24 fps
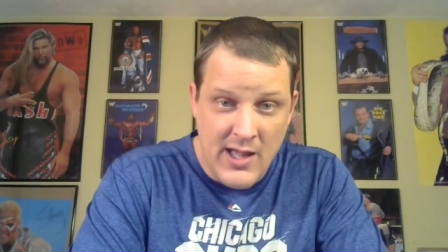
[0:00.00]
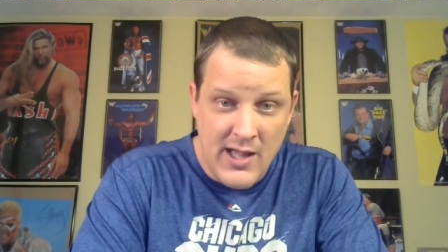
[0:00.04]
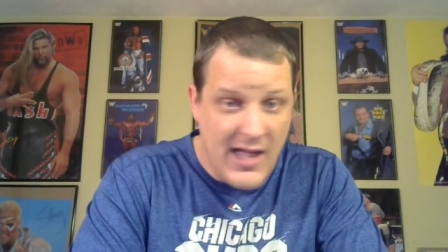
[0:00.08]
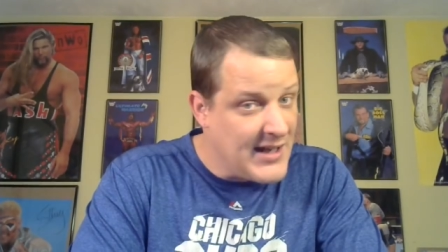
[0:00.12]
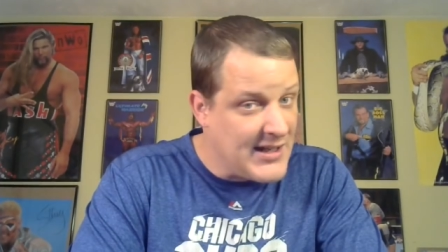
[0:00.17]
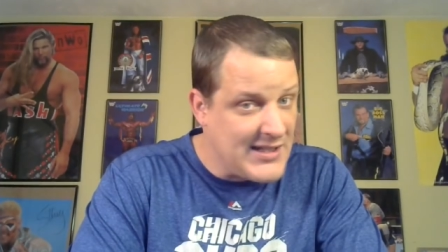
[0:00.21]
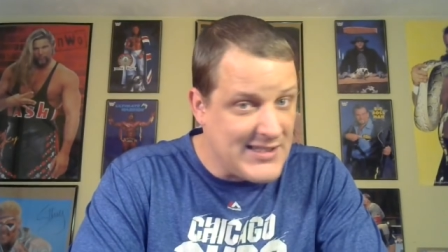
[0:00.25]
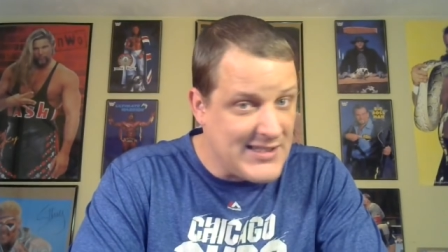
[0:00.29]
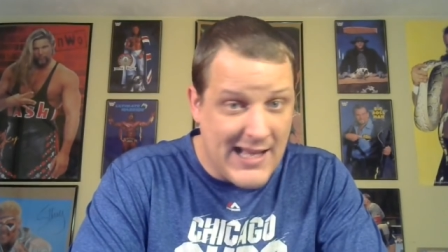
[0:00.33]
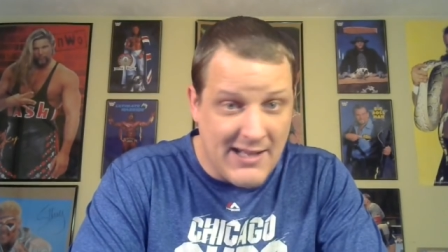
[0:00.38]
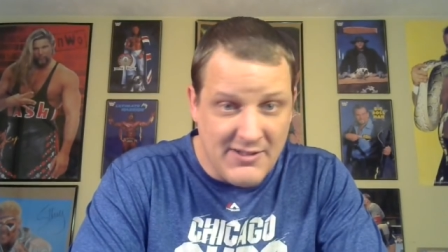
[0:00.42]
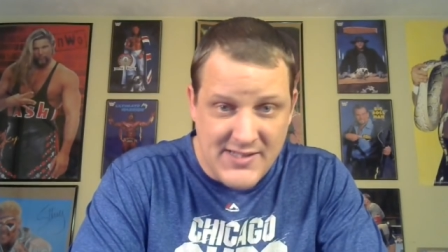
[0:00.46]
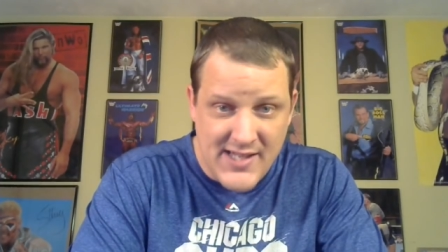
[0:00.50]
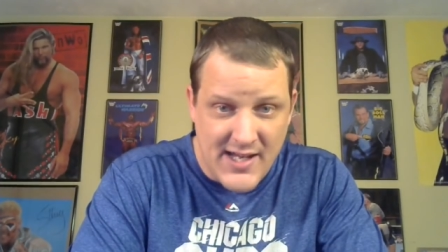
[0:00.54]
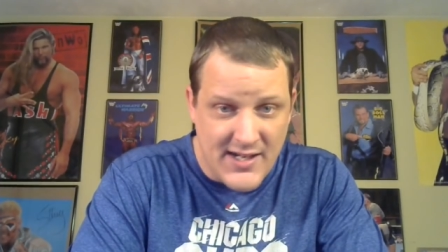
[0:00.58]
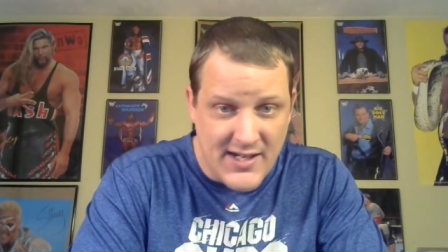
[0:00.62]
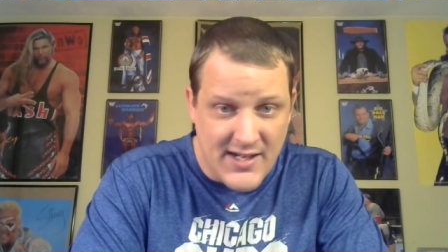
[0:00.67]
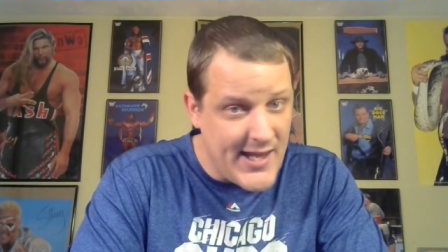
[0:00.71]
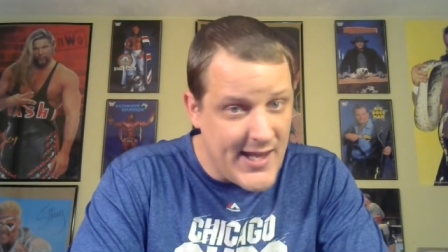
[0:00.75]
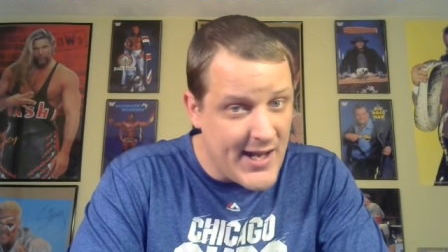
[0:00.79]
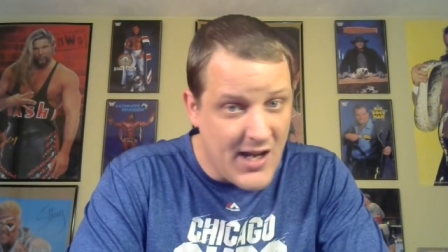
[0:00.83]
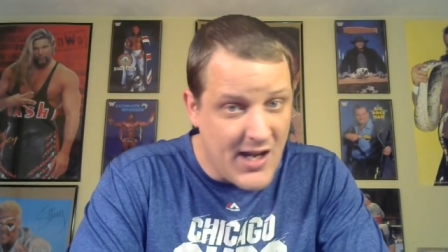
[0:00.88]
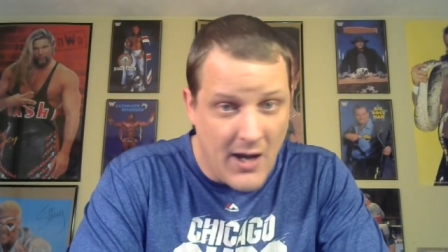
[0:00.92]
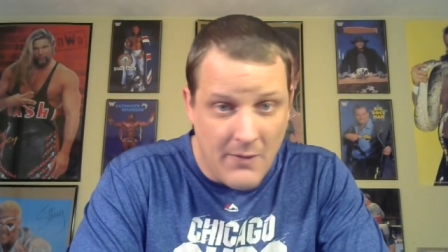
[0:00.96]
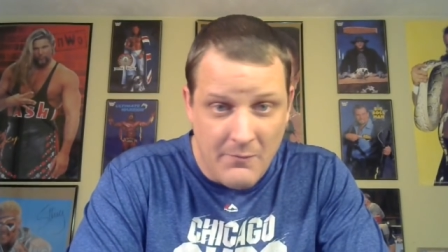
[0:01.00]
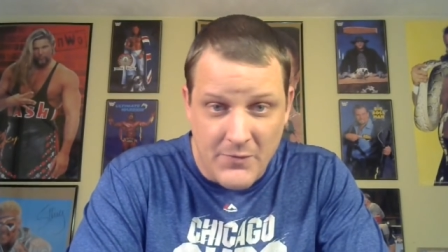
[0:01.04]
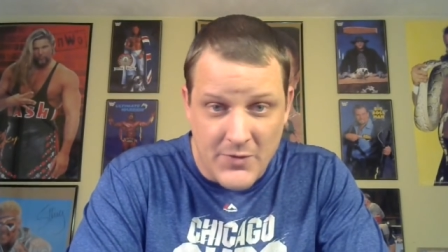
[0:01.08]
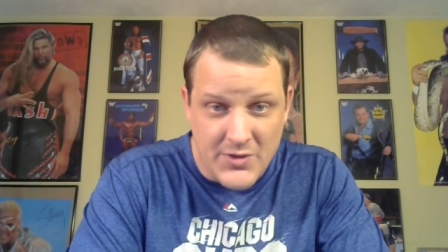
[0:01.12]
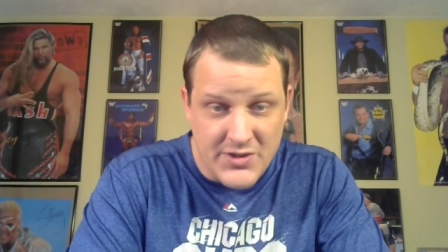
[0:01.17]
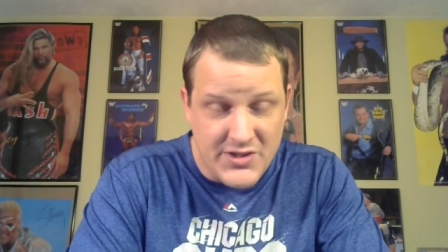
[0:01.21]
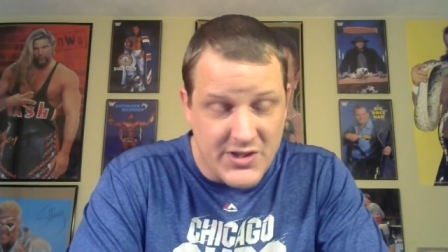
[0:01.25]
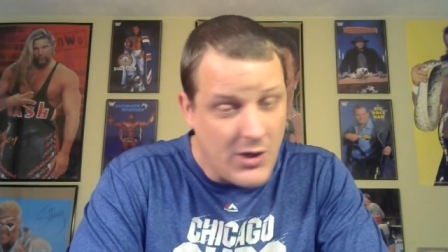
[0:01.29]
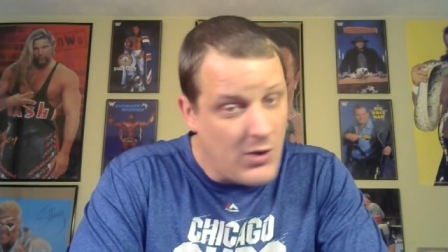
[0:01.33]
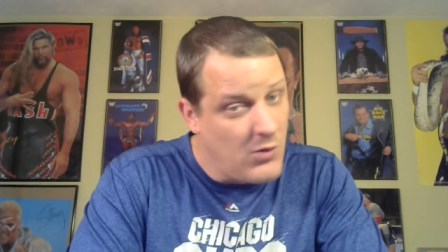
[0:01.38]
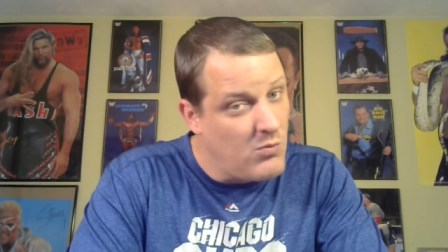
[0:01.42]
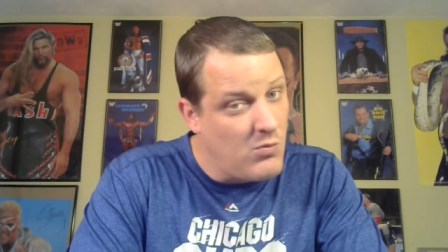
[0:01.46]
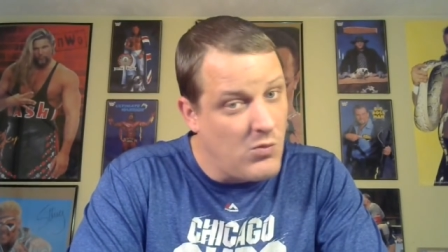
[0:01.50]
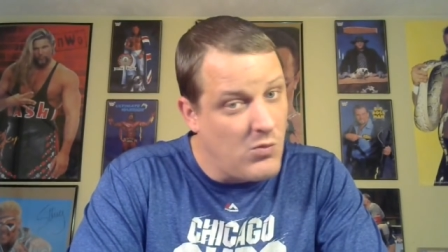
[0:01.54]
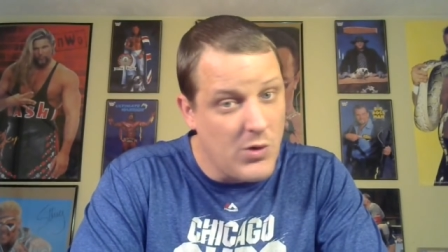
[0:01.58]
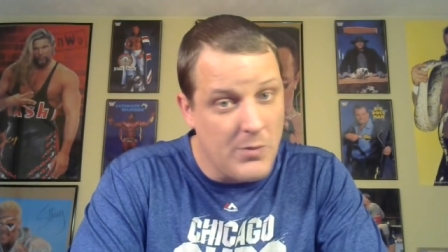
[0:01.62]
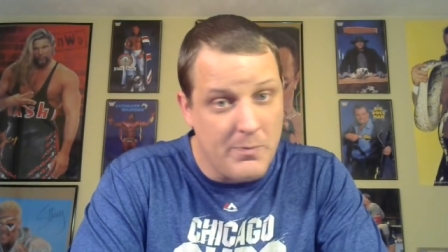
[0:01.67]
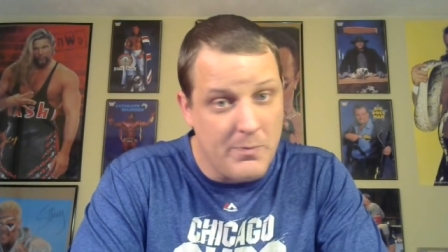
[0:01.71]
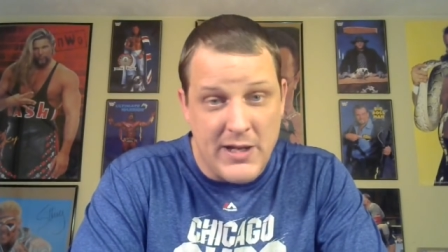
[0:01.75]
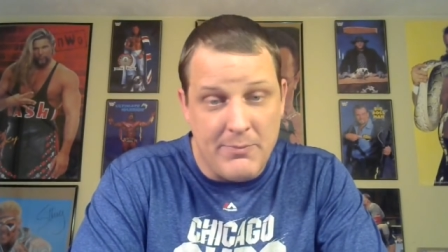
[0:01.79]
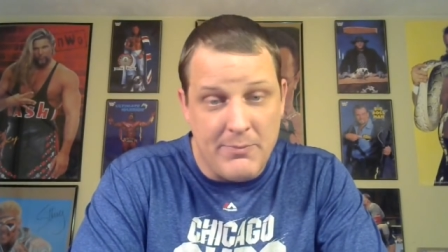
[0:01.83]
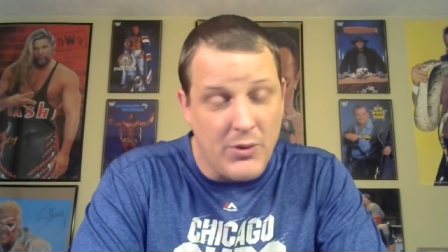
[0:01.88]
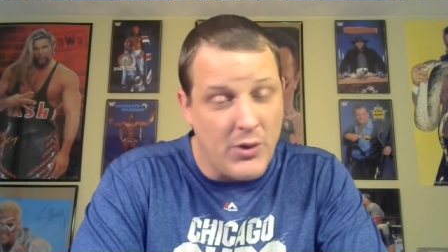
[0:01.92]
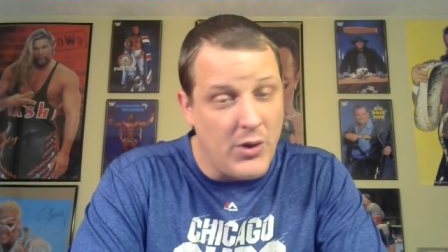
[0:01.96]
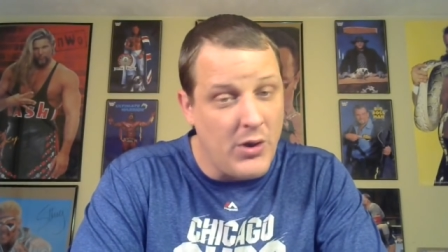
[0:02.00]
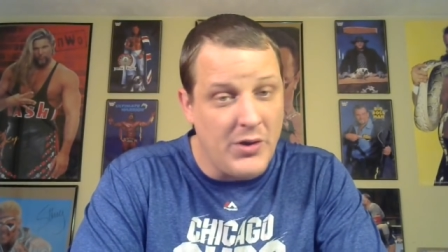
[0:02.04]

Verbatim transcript: And it's outside of that comfort zone where people